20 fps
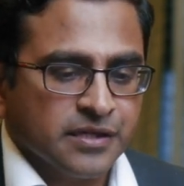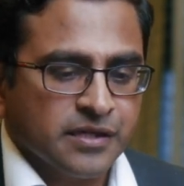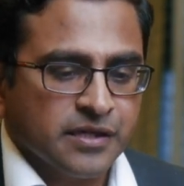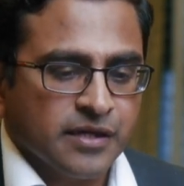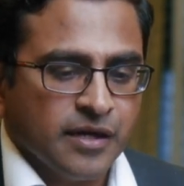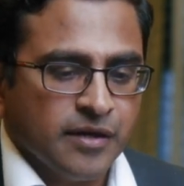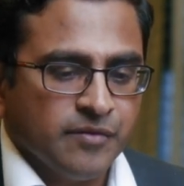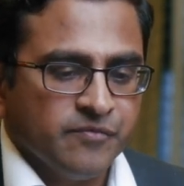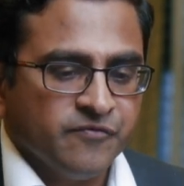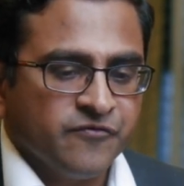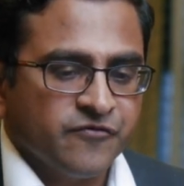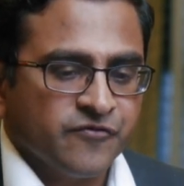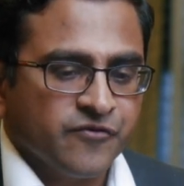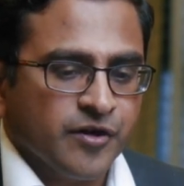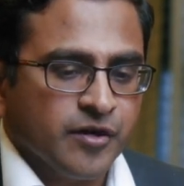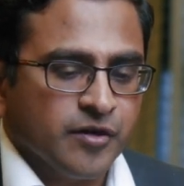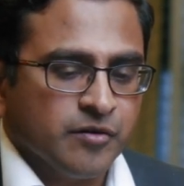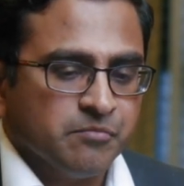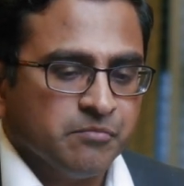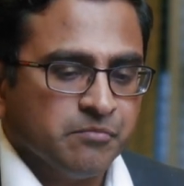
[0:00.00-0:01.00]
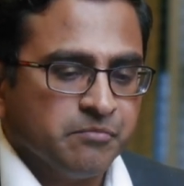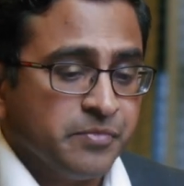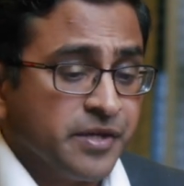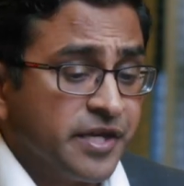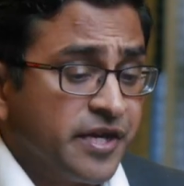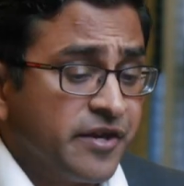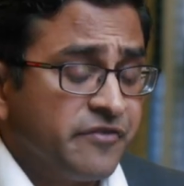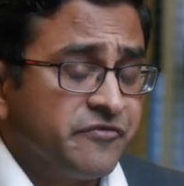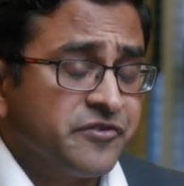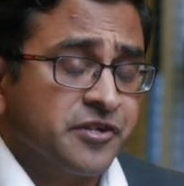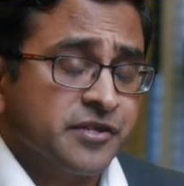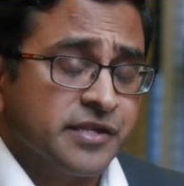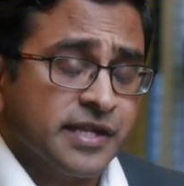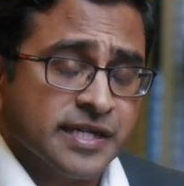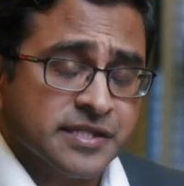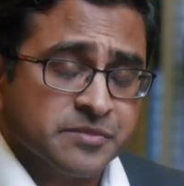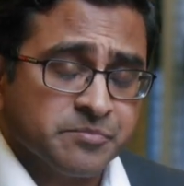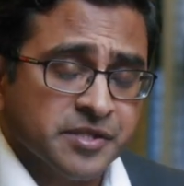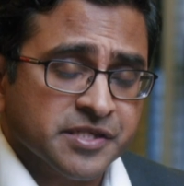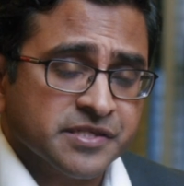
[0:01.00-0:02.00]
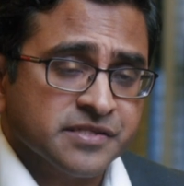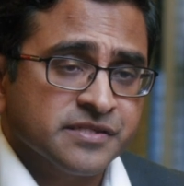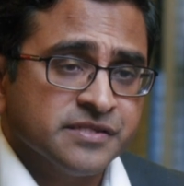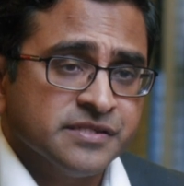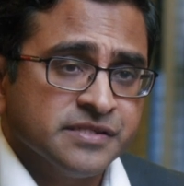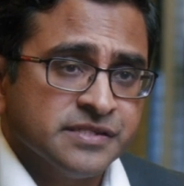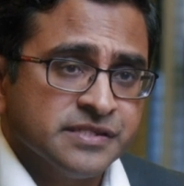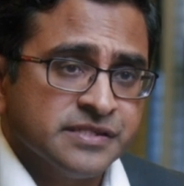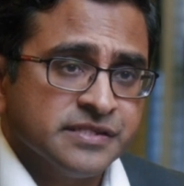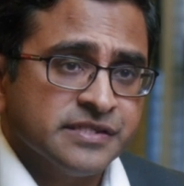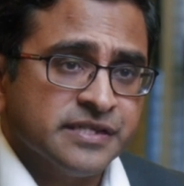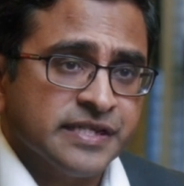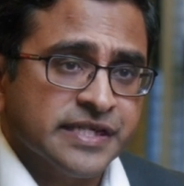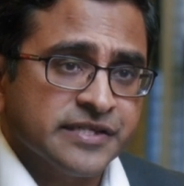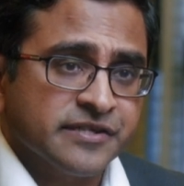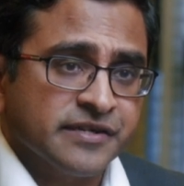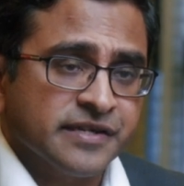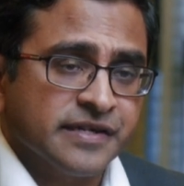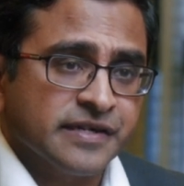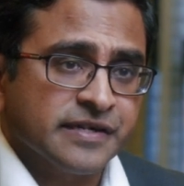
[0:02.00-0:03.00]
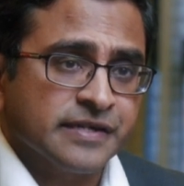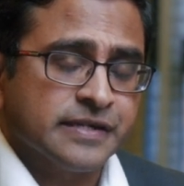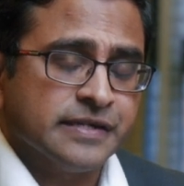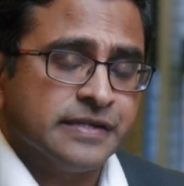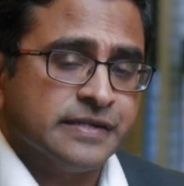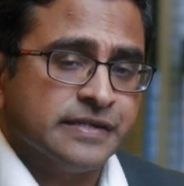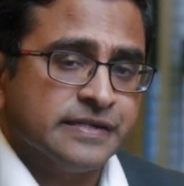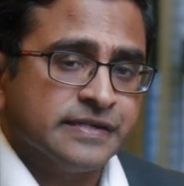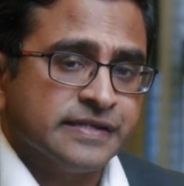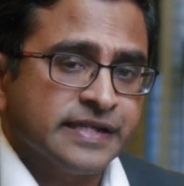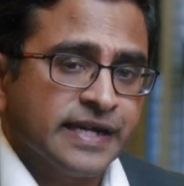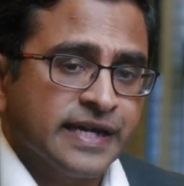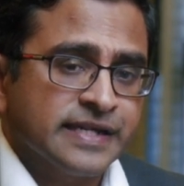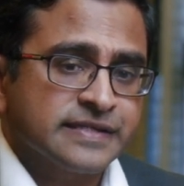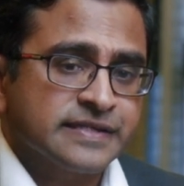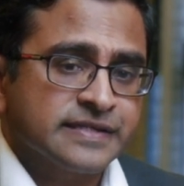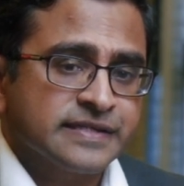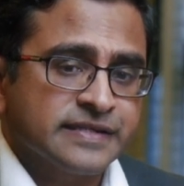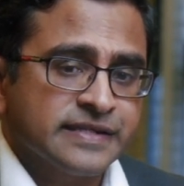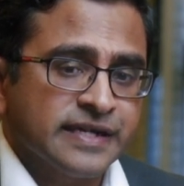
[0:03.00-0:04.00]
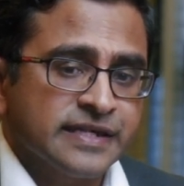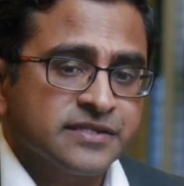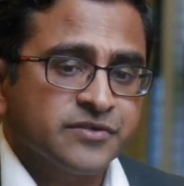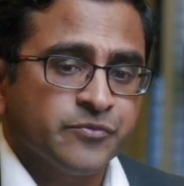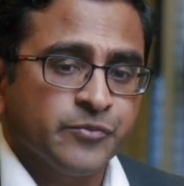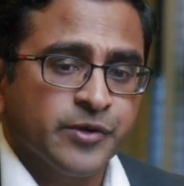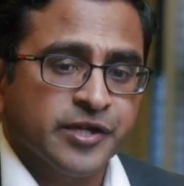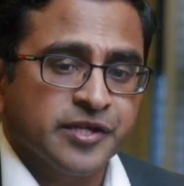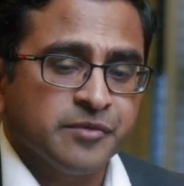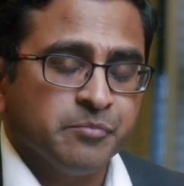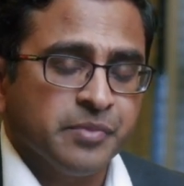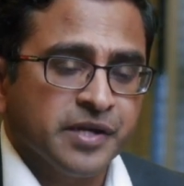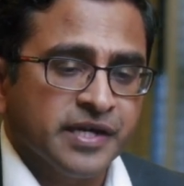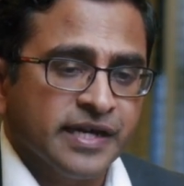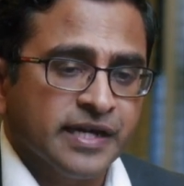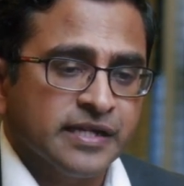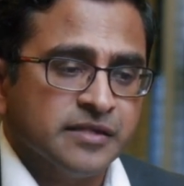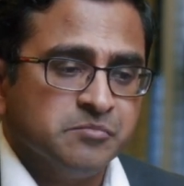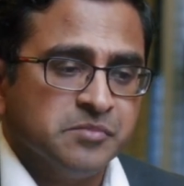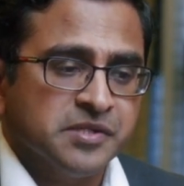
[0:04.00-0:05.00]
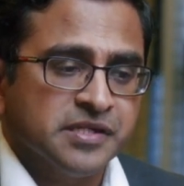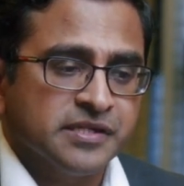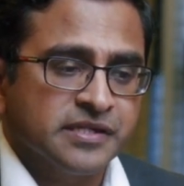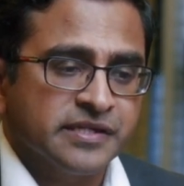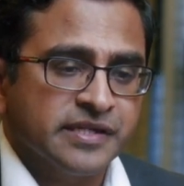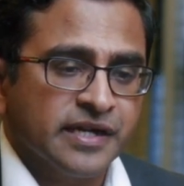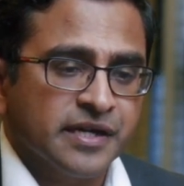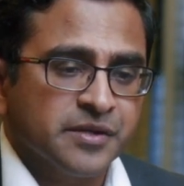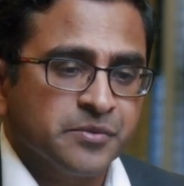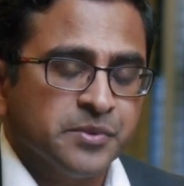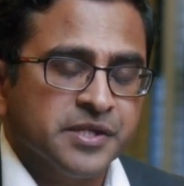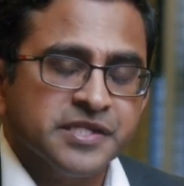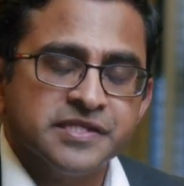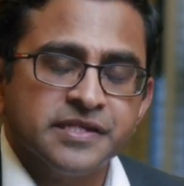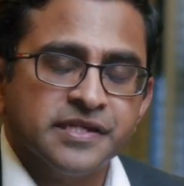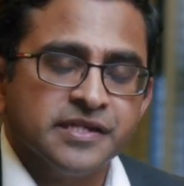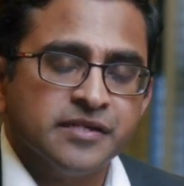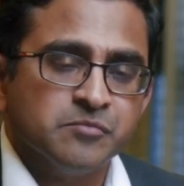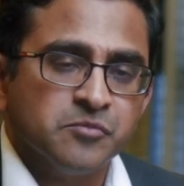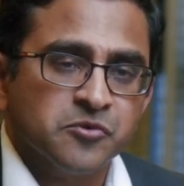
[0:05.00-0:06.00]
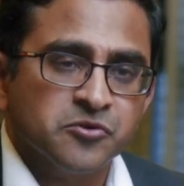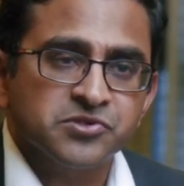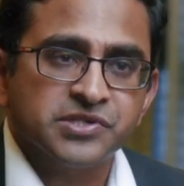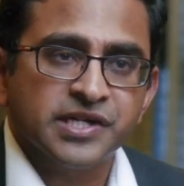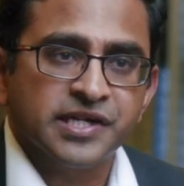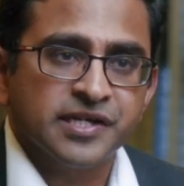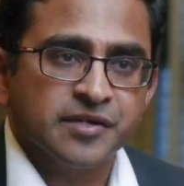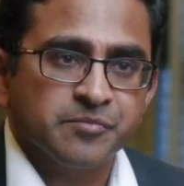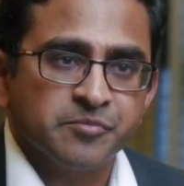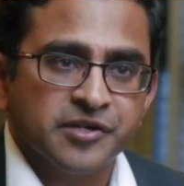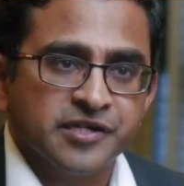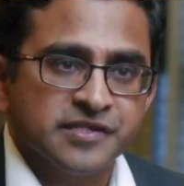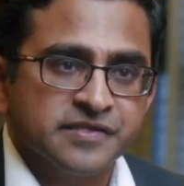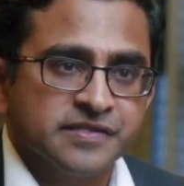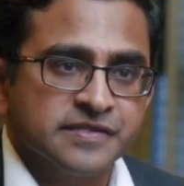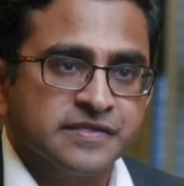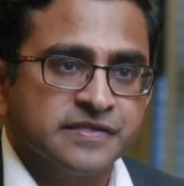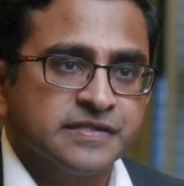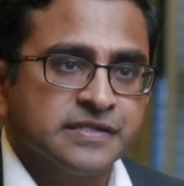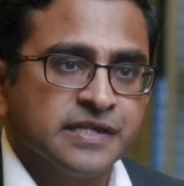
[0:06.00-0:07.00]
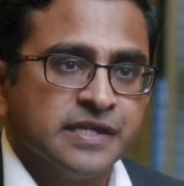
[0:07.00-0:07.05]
come from behavioral aspects, I think that's a very big element that we see in most enterprises.